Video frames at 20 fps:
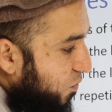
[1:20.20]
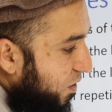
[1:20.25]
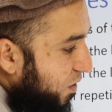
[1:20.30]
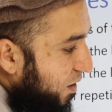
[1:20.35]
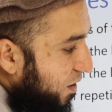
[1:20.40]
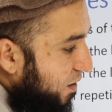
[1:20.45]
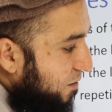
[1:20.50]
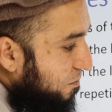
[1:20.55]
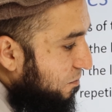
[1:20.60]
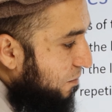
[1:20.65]
one
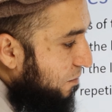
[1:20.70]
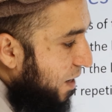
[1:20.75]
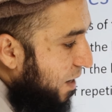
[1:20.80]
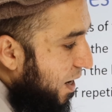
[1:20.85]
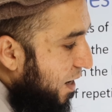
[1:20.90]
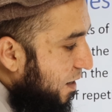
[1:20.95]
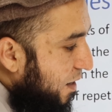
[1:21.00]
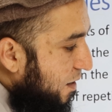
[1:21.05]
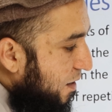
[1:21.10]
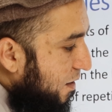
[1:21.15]
is
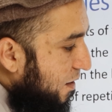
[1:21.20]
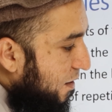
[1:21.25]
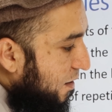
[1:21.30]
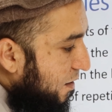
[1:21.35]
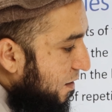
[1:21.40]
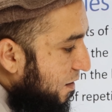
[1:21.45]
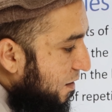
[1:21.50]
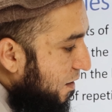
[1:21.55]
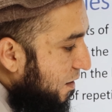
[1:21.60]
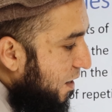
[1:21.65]
ba,
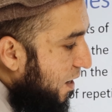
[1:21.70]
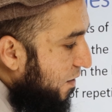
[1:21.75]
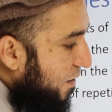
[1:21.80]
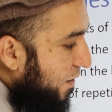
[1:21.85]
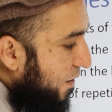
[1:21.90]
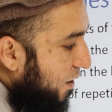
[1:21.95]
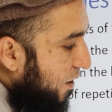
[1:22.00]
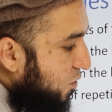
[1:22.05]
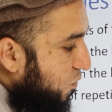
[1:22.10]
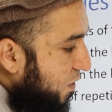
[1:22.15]
and
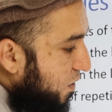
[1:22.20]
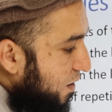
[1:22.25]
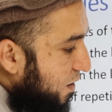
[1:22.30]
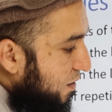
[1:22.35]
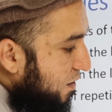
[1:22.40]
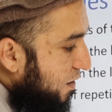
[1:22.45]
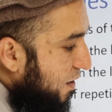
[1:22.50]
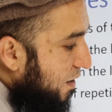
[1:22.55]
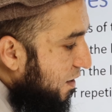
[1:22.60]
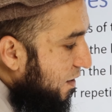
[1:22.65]
next one
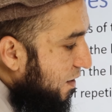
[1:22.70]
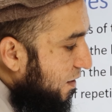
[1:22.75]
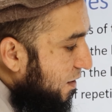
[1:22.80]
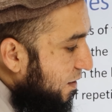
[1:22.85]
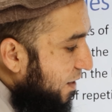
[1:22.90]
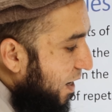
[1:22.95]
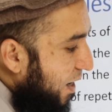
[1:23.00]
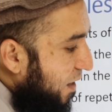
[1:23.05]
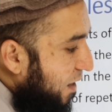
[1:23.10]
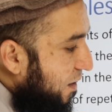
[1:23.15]
is
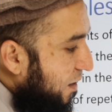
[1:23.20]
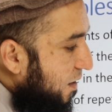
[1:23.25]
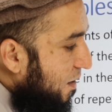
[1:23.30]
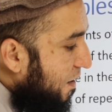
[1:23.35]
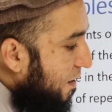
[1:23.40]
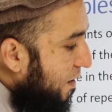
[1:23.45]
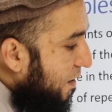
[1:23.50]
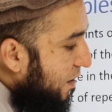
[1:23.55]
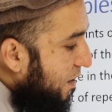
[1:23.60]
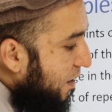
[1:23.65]
dal.
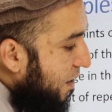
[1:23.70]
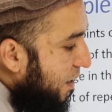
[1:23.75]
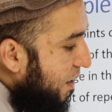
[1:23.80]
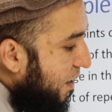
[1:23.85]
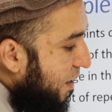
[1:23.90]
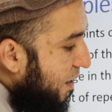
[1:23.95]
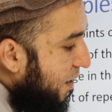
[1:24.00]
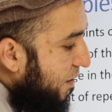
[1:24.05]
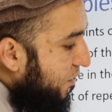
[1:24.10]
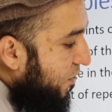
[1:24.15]

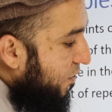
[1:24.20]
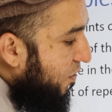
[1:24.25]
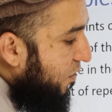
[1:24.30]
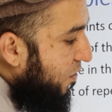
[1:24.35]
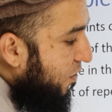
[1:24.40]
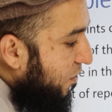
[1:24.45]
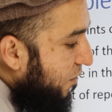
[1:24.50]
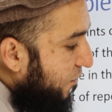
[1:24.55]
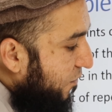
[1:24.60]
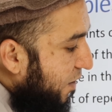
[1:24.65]
And
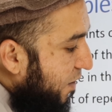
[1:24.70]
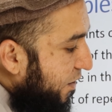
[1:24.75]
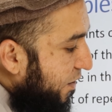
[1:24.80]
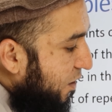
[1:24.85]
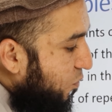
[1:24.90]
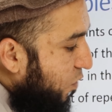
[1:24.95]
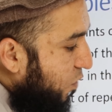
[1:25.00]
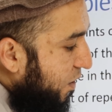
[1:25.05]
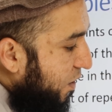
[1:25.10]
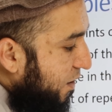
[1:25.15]
the final one